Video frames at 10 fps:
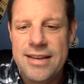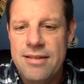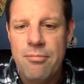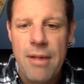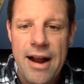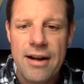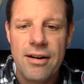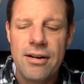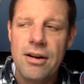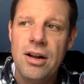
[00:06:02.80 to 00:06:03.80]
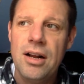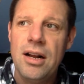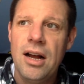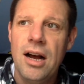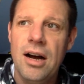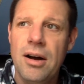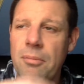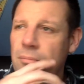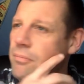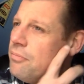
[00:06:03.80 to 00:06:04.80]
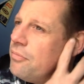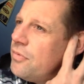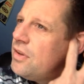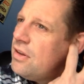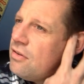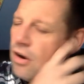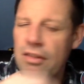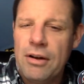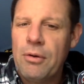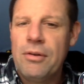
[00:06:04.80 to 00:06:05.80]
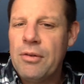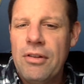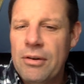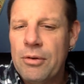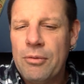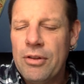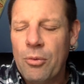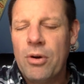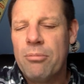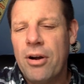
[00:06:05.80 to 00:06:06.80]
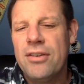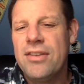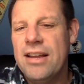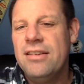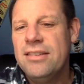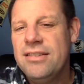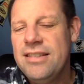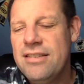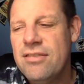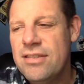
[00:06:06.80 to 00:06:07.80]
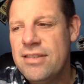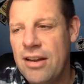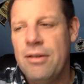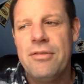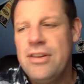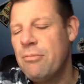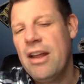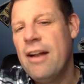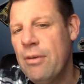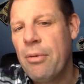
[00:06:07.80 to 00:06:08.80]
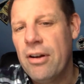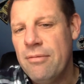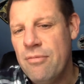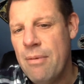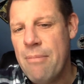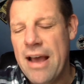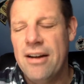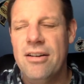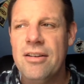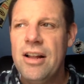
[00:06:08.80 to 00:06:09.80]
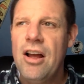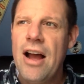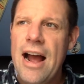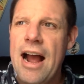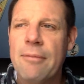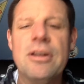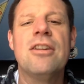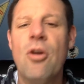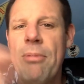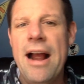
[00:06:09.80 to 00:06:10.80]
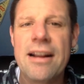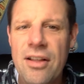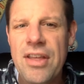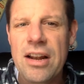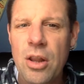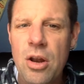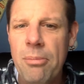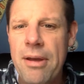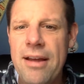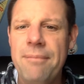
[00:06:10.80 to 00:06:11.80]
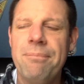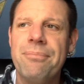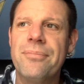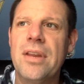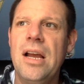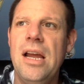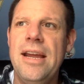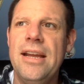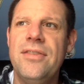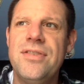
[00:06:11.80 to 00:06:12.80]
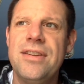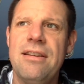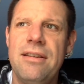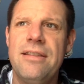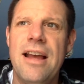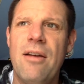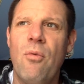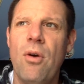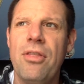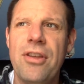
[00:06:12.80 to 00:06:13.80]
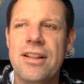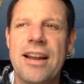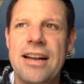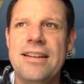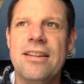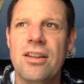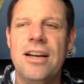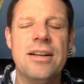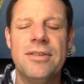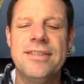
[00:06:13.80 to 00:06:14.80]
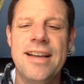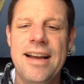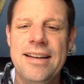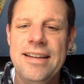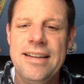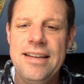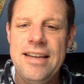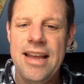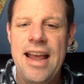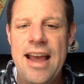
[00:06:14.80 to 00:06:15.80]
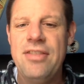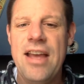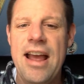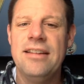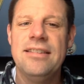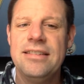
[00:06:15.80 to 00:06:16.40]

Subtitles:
didn't matter, or there weren't parts that seemed like every part that mattered. I'm going to go back on that a little bit and say that one thing that I didn't like was that it had that